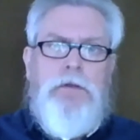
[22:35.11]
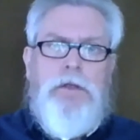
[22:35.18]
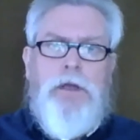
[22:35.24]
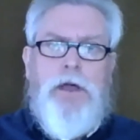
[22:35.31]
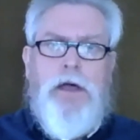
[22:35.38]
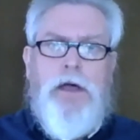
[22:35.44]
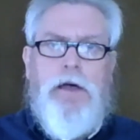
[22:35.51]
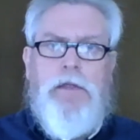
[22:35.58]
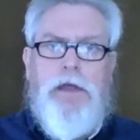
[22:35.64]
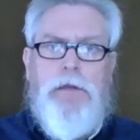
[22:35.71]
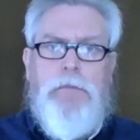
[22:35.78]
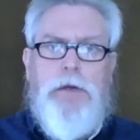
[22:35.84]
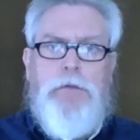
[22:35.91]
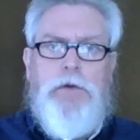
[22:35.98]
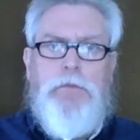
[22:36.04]
that have
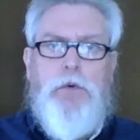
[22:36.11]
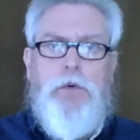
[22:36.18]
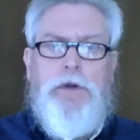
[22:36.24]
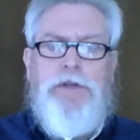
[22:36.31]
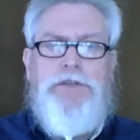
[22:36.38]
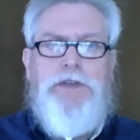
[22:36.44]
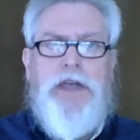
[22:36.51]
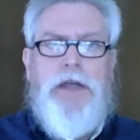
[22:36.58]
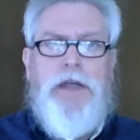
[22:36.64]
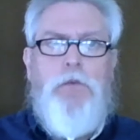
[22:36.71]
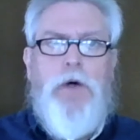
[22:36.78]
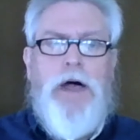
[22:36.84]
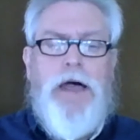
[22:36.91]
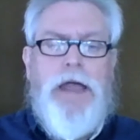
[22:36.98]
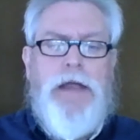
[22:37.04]
been reported
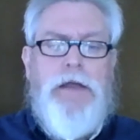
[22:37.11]
statewide.